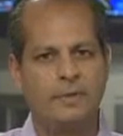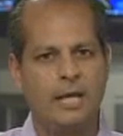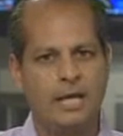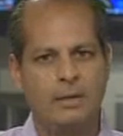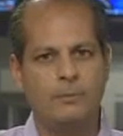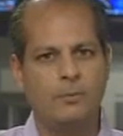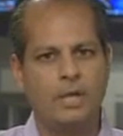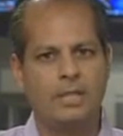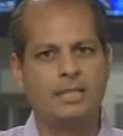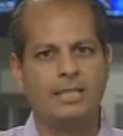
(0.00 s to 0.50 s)

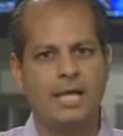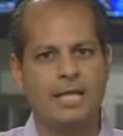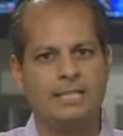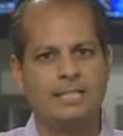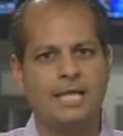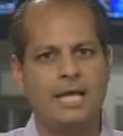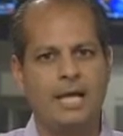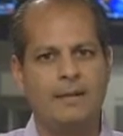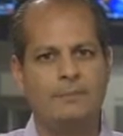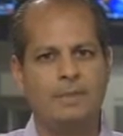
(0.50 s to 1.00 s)
want that
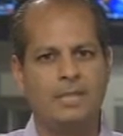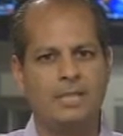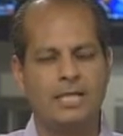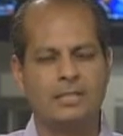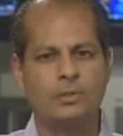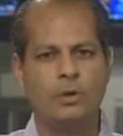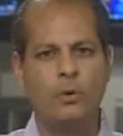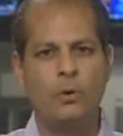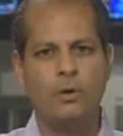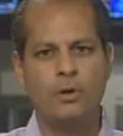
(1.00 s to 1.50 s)
to happen.
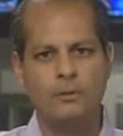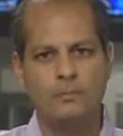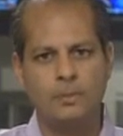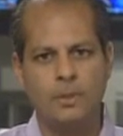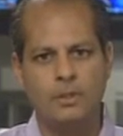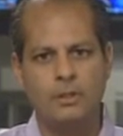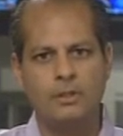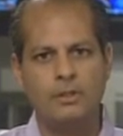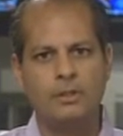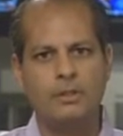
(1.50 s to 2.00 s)
That's
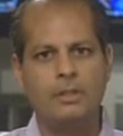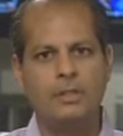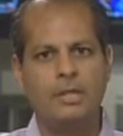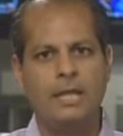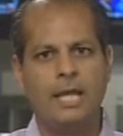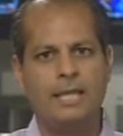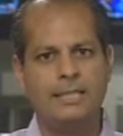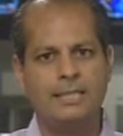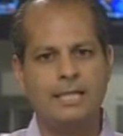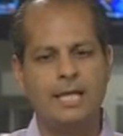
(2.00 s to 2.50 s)
horrible.
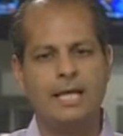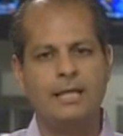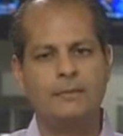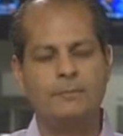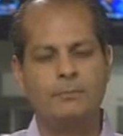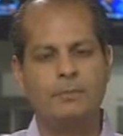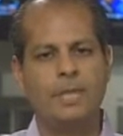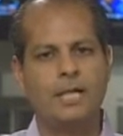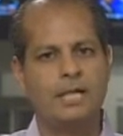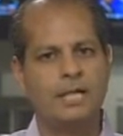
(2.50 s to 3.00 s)
And
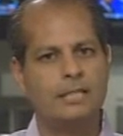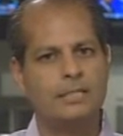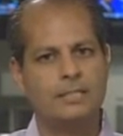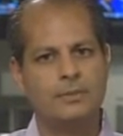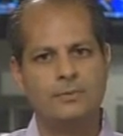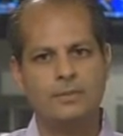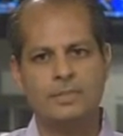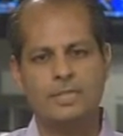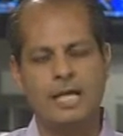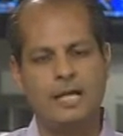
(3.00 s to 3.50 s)
yet, because
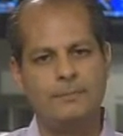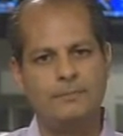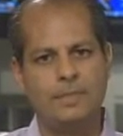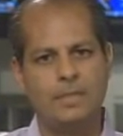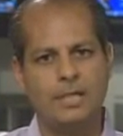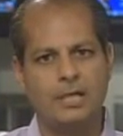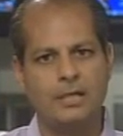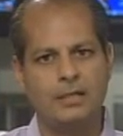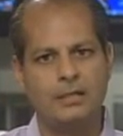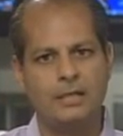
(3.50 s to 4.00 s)
it was
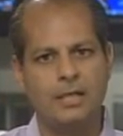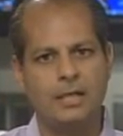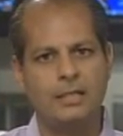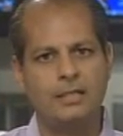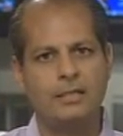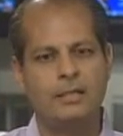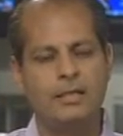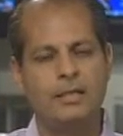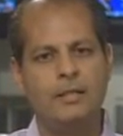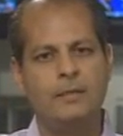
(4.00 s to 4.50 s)
happening
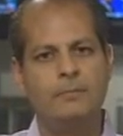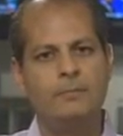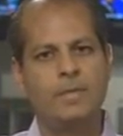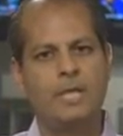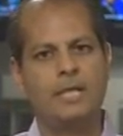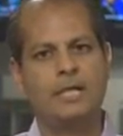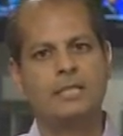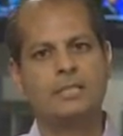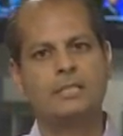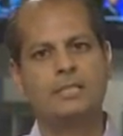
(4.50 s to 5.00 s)
online,
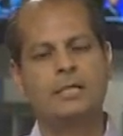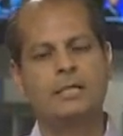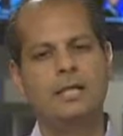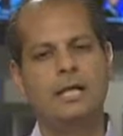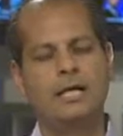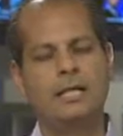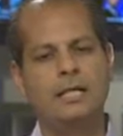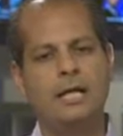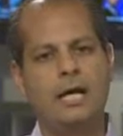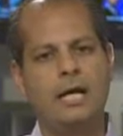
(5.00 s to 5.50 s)
because they're
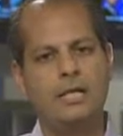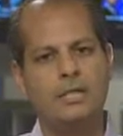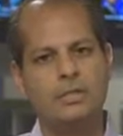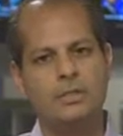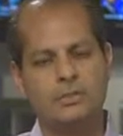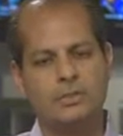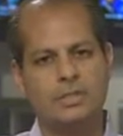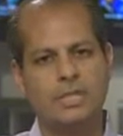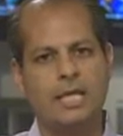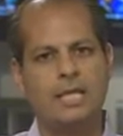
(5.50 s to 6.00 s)
not
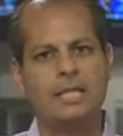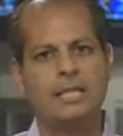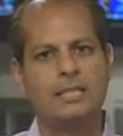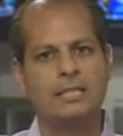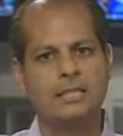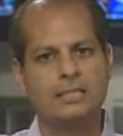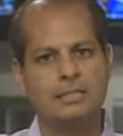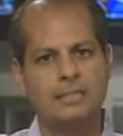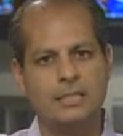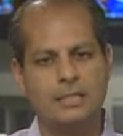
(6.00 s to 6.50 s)
understanding
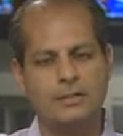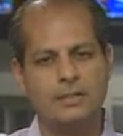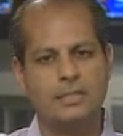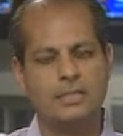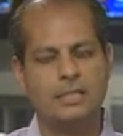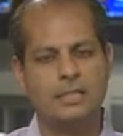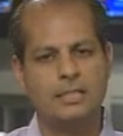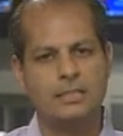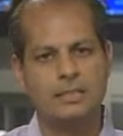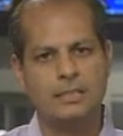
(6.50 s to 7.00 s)
the
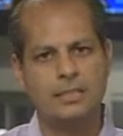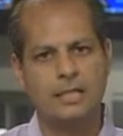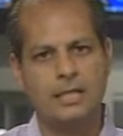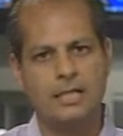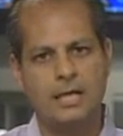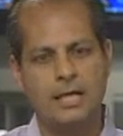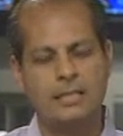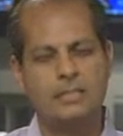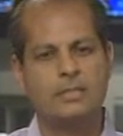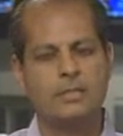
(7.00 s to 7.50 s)
seriousness and the
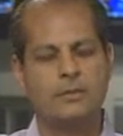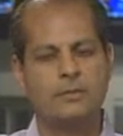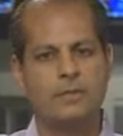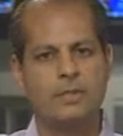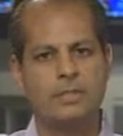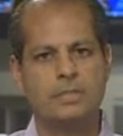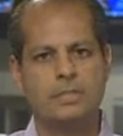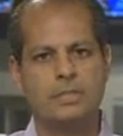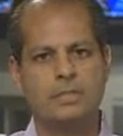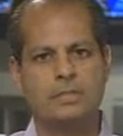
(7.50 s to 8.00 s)

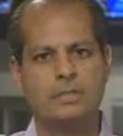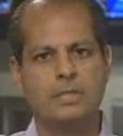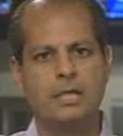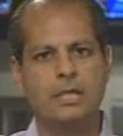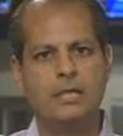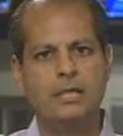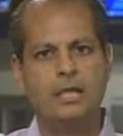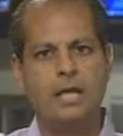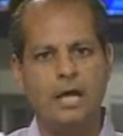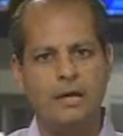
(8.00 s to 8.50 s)
consequences
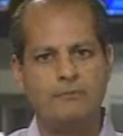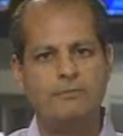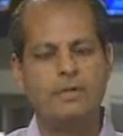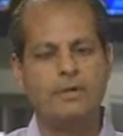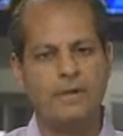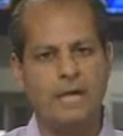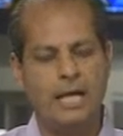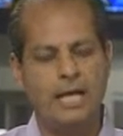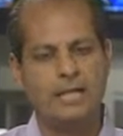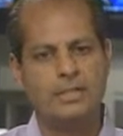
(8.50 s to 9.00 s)
of
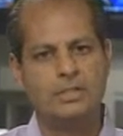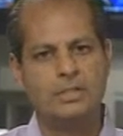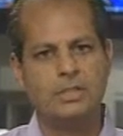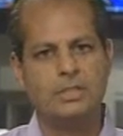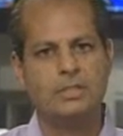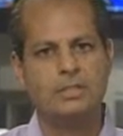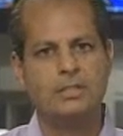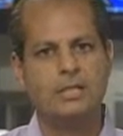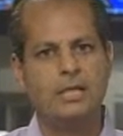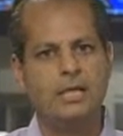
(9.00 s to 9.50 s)
their
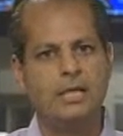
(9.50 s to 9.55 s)
actions,